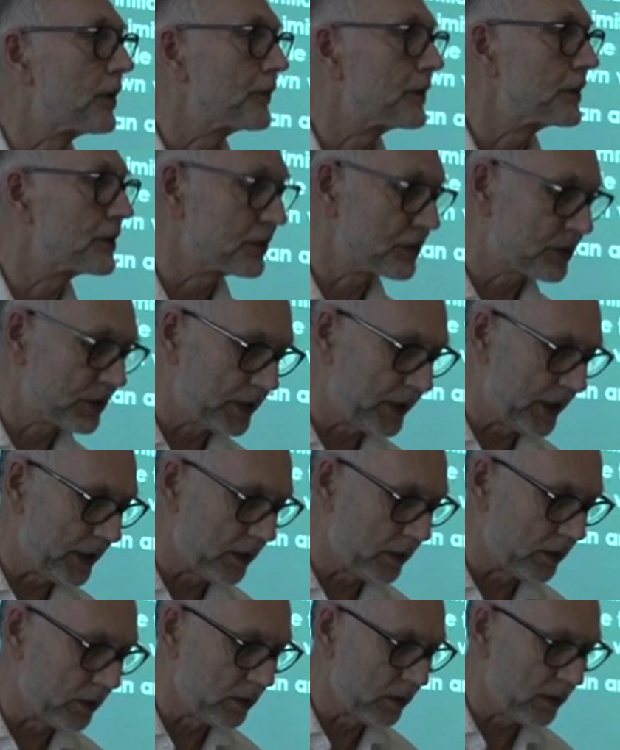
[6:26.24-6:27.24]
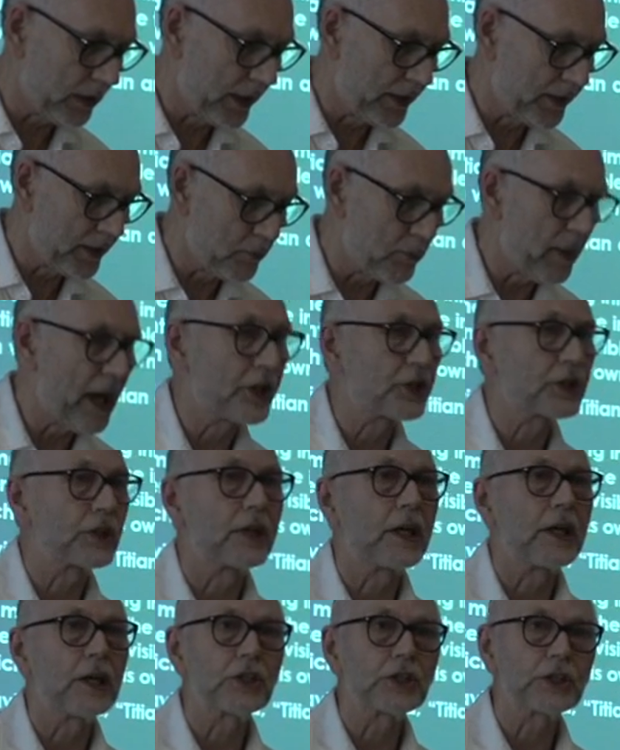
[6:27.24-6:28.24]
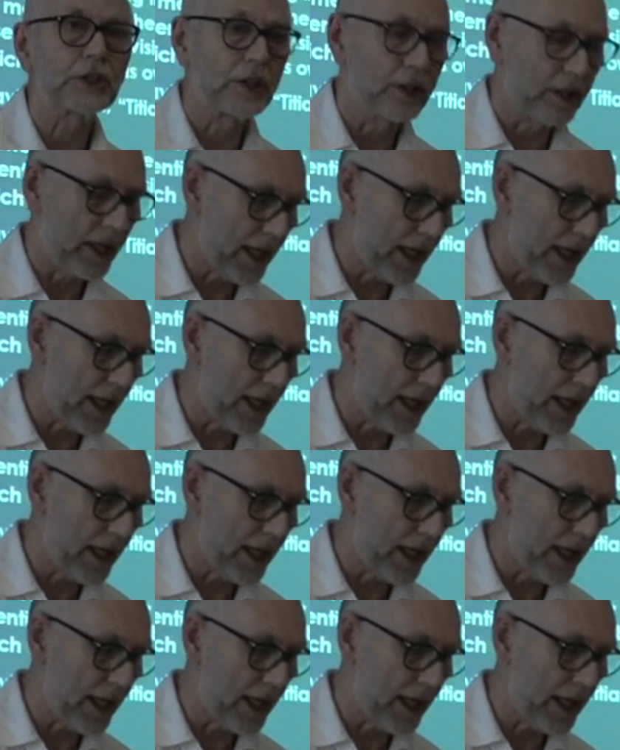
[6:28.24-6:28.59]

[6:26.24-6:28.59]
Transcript: at the skill and imagination